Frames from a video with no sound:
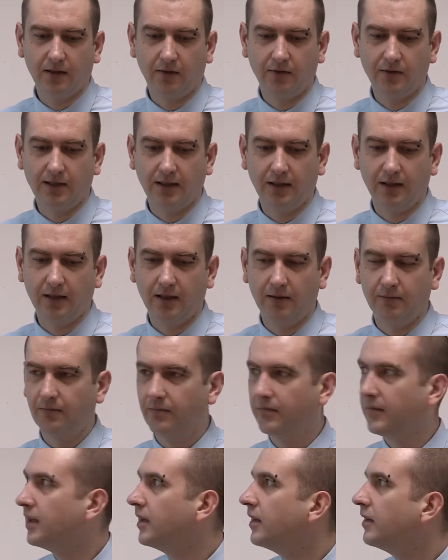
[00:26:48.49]
Obviously,
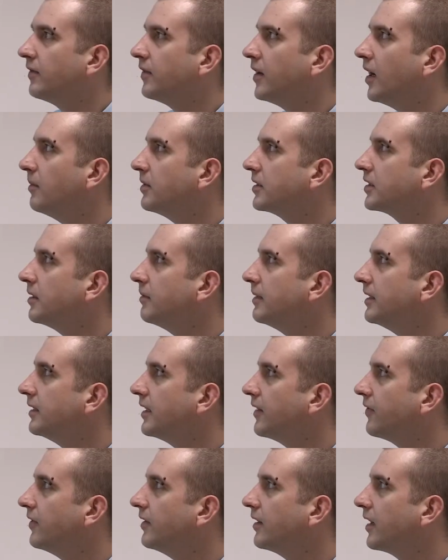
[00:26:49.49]
farmers come in
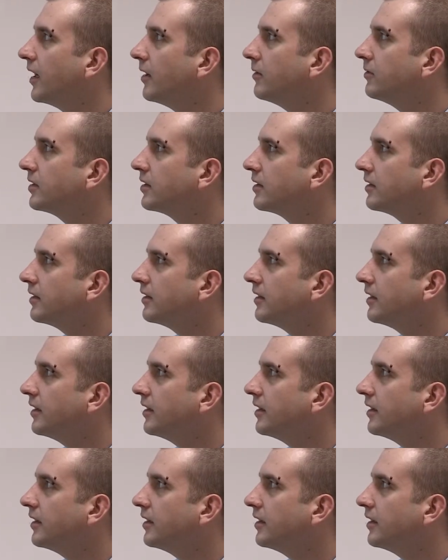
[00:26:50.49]
different loads,